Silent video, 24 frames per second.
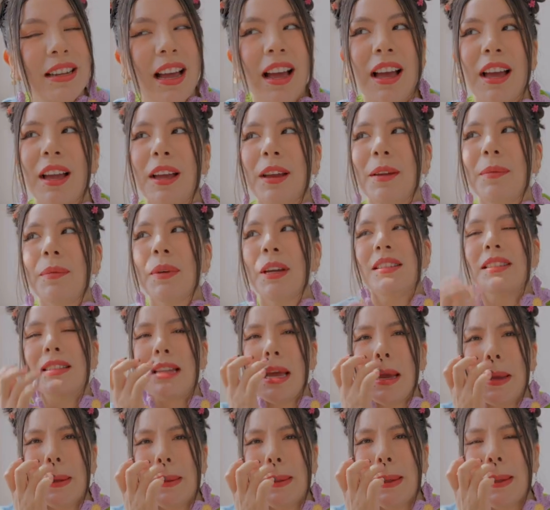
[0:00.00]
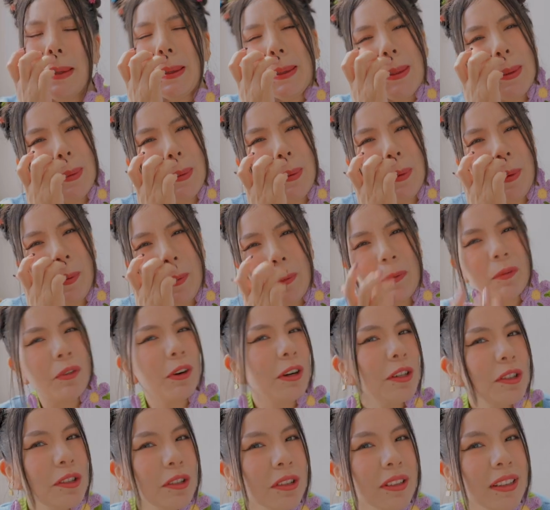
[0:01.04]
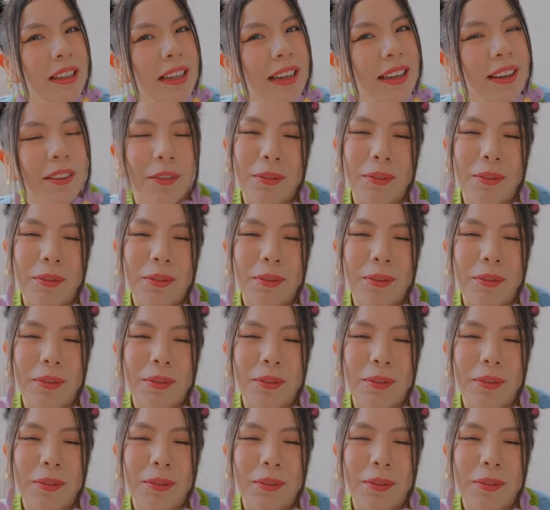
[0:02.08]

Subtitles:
I'm styling you virtually.